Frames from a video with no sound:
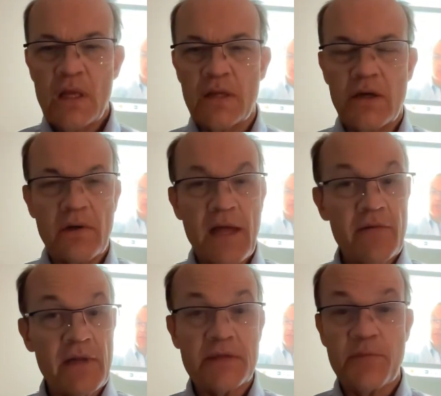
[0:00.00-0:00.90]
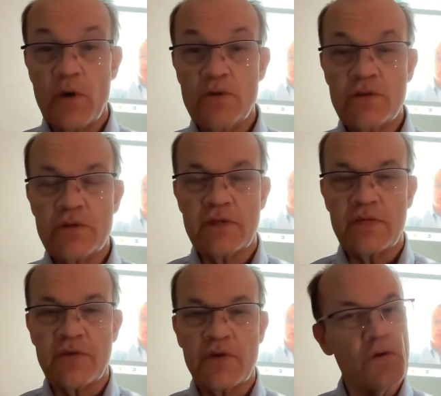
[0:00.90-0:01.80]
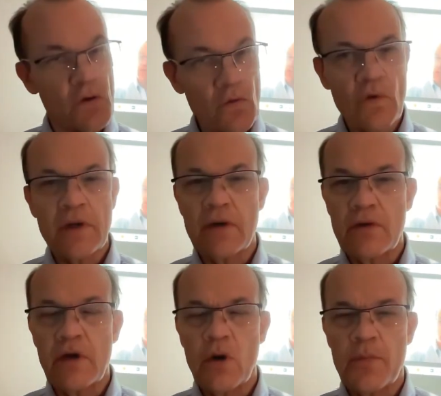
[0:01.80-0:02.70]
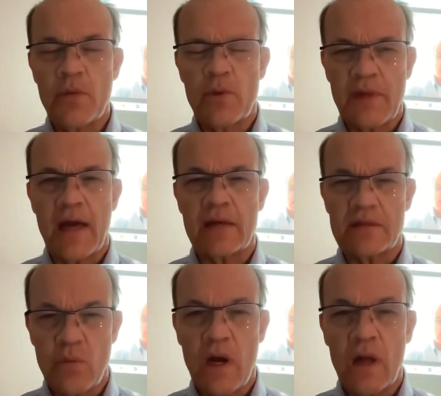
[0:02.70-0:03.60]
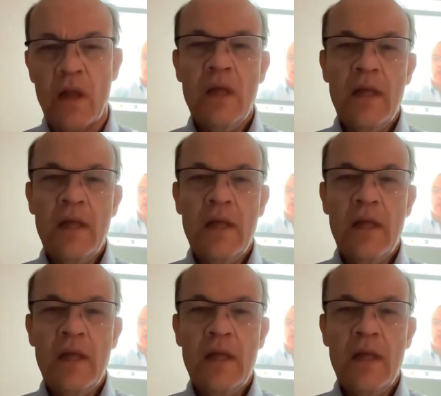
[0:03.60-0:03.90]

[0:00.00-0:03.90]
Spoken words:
you don't have any exposures. And if you do, we're here to help you with that as well.